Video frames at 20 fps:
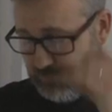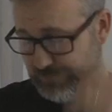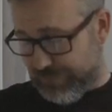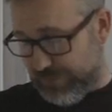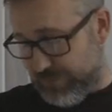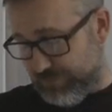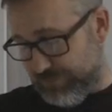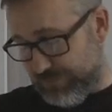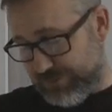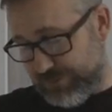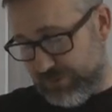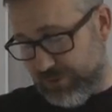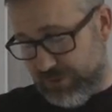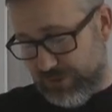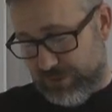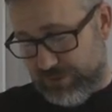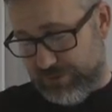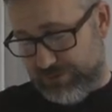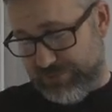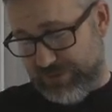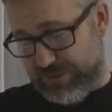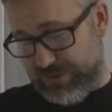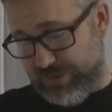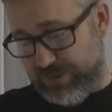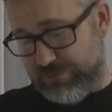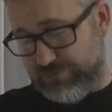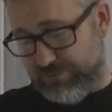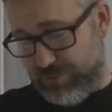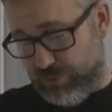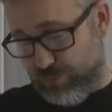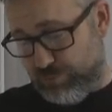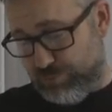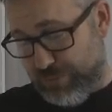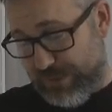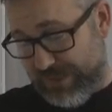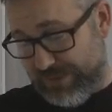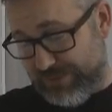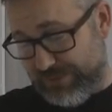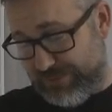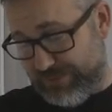for very much longer if he can't row
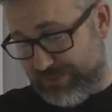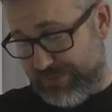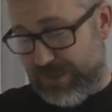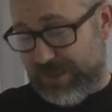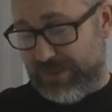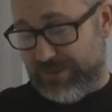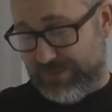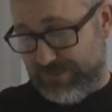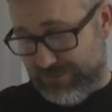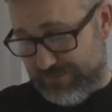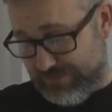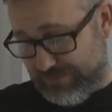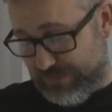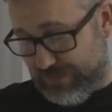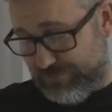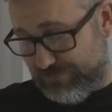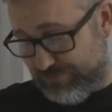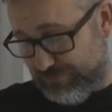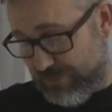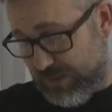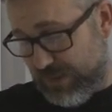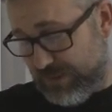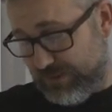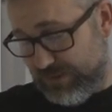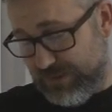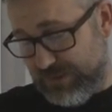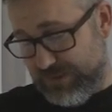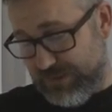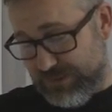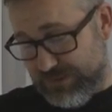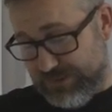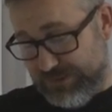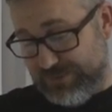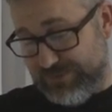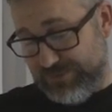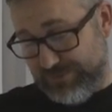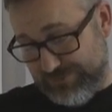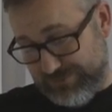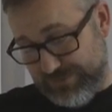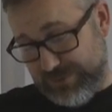better than that," laughed Rat. "He
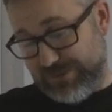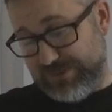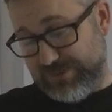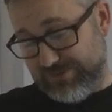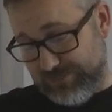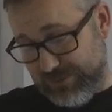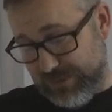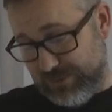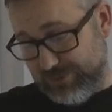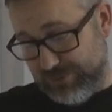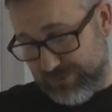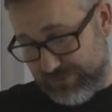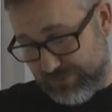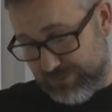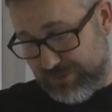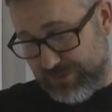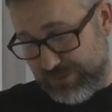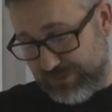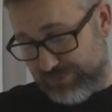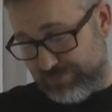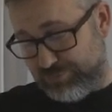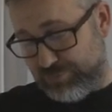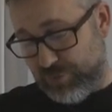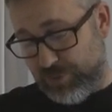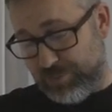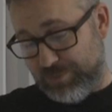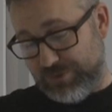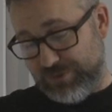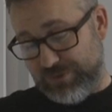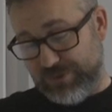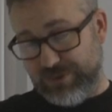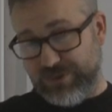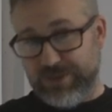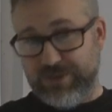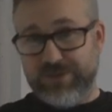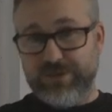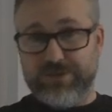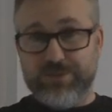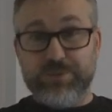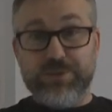does like to be able to do things properly
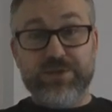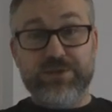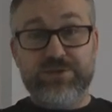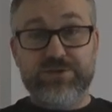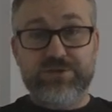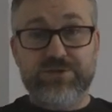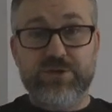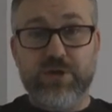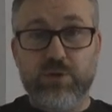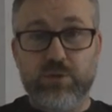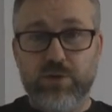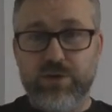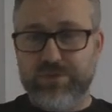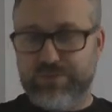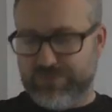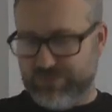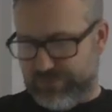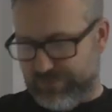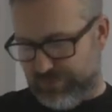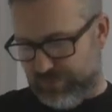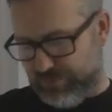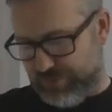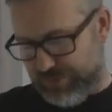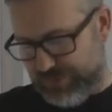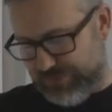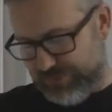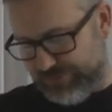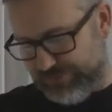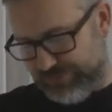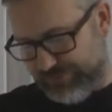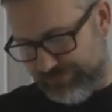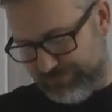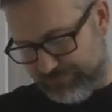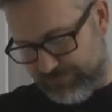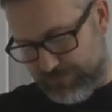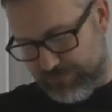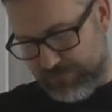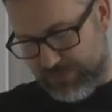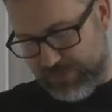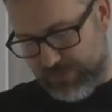so he can show off to everyone else."
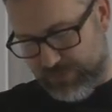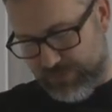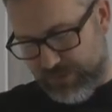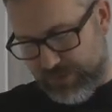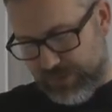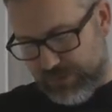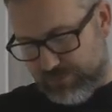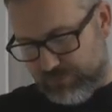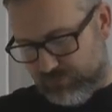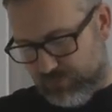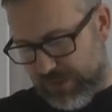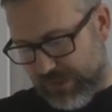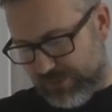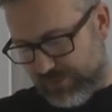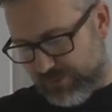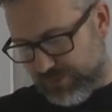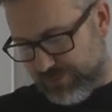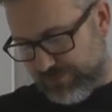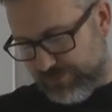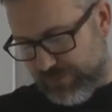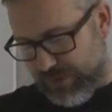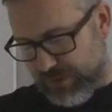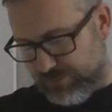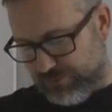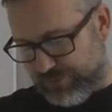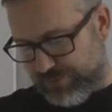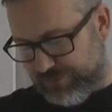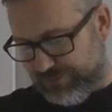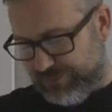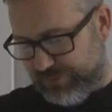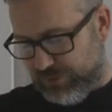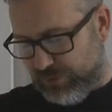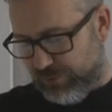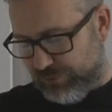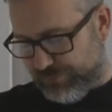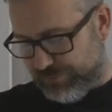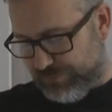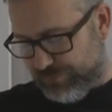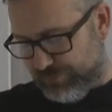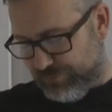Rat looked round to see
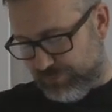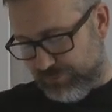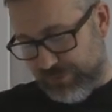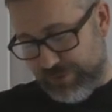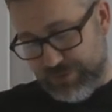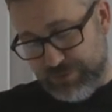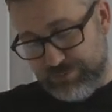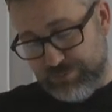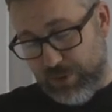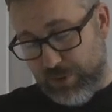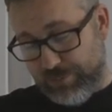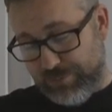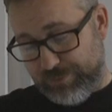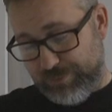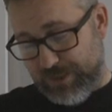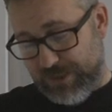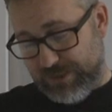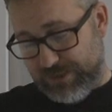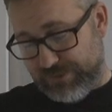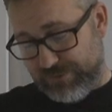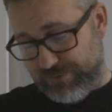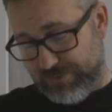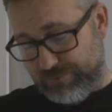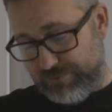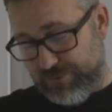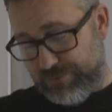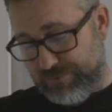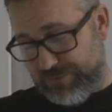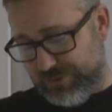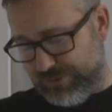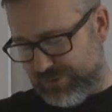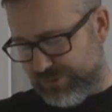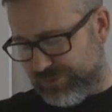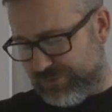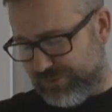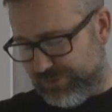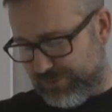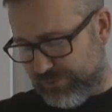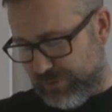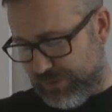Otter had already popped back into the river
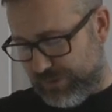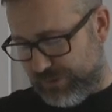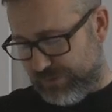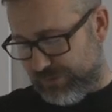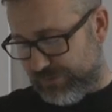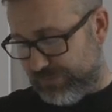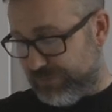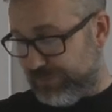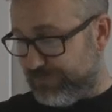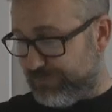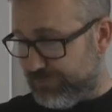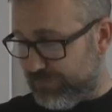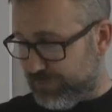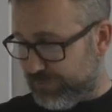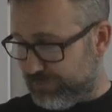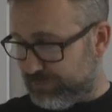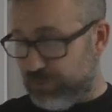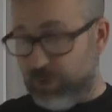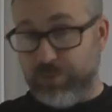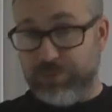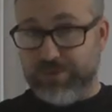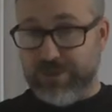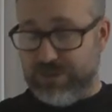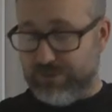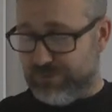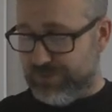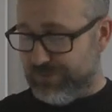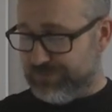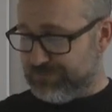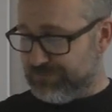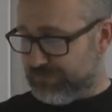just as quickly as he'd first popped out.